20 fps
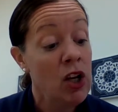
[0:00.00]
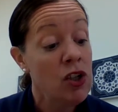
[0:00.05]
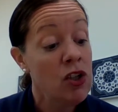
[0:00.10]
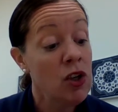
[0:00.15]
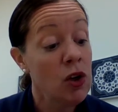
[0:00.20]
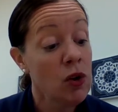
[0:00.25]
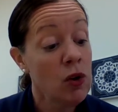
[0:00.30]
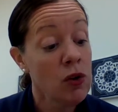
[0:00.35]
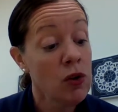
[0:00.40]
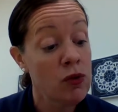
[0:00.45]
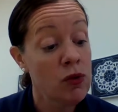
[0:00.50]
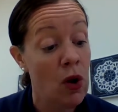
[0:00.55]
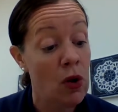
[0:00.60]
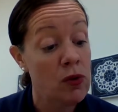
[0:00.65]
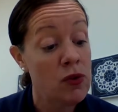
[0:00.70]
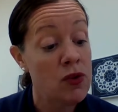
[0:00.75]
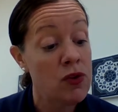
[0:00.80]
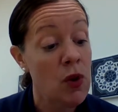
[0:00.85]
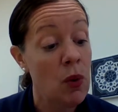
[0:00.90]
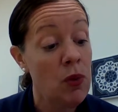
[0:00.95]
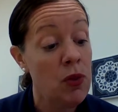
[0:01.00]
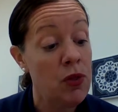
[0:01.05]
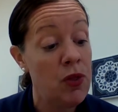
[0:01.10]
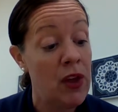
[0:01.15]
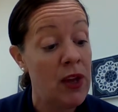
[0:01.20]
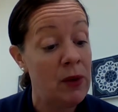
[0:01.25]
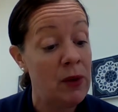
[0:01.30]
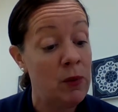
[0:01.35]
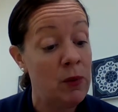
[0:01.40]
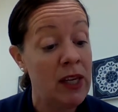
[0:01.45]
you'll grow so
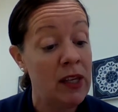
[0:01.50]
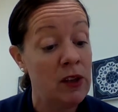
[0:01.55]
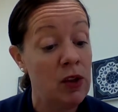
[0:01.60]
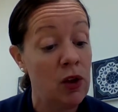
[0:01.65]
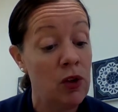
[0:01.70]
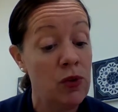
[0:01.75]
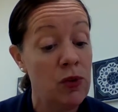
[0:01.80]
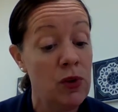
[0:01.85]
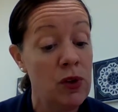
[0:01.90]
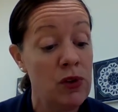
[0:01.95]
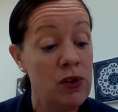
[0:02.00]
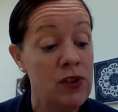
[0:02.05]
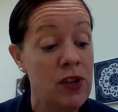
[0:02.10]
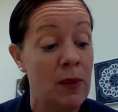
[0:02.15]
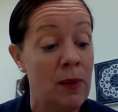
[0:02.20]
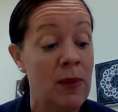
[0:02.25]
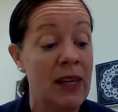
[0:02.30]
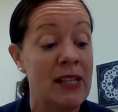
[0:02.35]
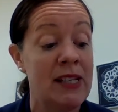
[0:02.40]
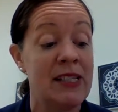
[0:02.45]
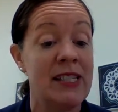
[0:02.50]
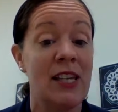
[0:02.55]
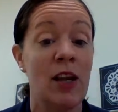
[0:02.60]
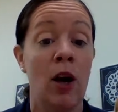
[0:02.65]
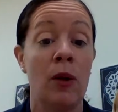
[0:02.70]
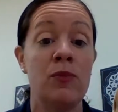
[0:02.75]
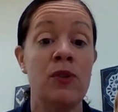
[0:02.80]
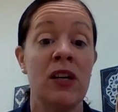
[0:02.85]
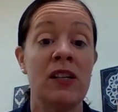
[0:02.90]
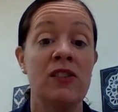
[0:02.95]
thin we can look through your stomach and see
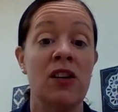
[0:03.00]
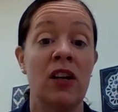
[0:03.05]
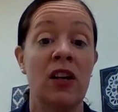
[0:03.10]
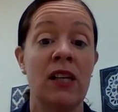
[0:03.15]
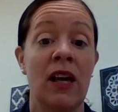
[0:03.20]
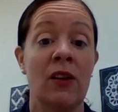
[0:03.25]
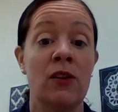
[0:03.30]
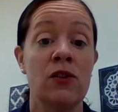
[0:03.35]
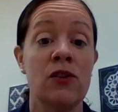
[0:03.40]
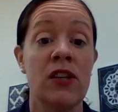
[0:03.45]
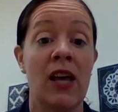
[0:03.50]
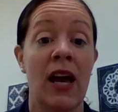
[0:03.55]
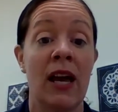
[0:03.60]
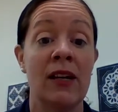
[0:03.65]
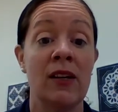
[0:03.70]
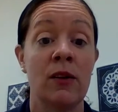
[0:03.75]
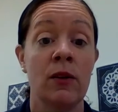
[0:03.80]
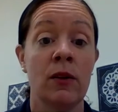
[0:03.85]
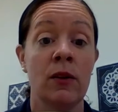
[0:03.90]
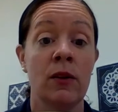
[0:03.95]
objects on the other side.